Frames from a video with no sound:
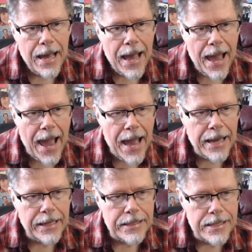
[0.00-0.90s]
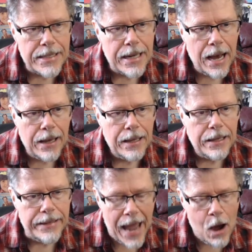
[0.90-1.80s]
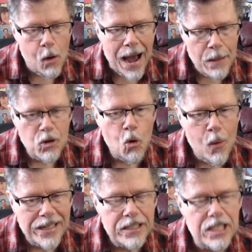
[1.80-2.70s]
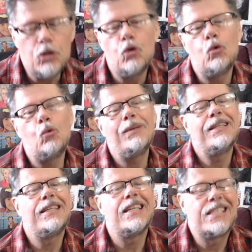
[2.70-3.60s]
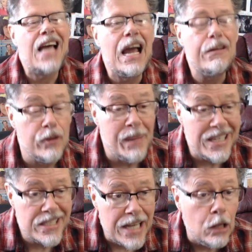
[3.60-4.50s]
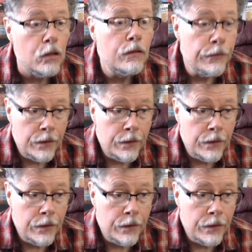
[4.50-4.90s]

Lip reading: And now I'm going to decide for myself